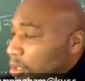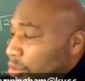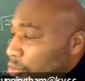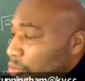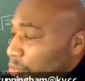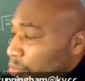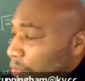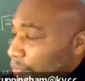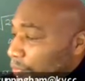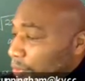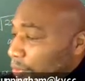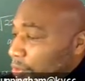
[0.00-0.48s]

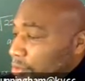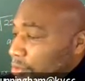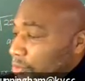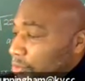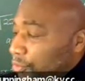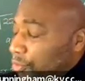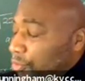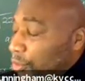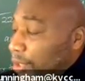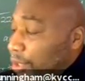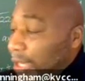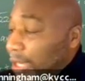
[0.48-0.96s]
12 goes
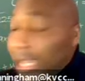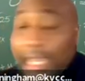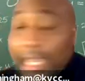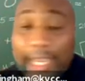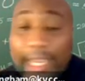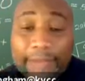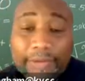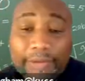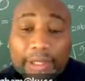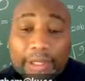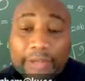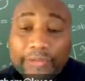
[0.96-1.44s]
into 48
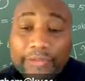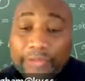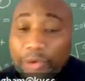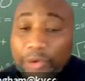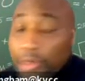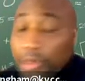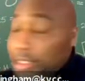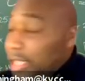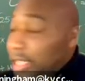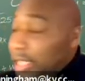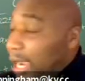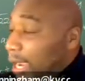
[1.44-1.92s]
evenly
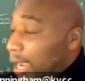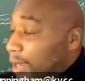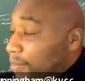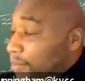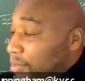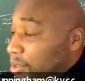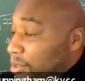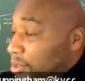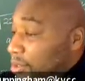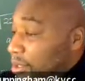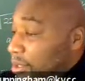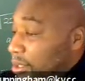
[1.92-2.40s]
4
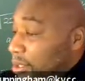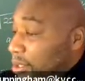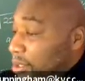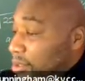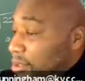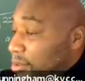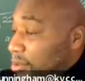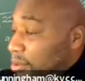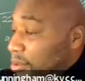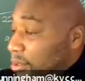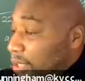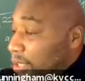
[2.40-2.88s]
times.
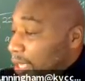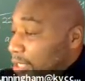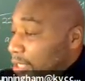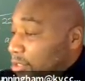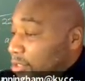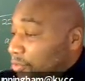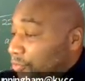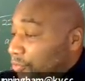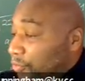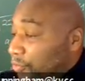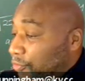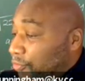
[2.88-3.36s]
So
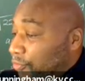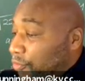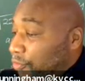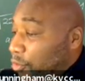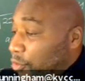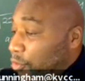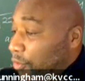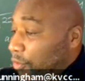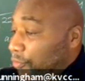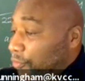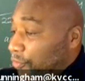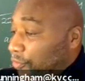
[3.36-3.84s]
that's
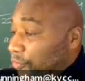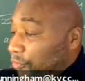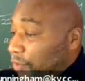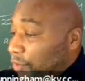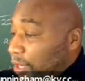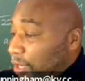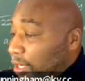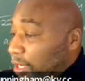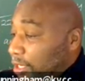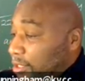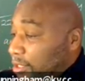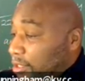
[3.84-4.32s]
4
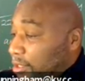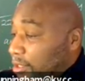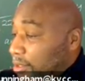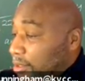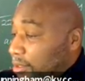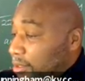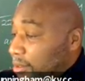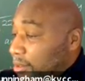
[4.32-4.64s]
feet.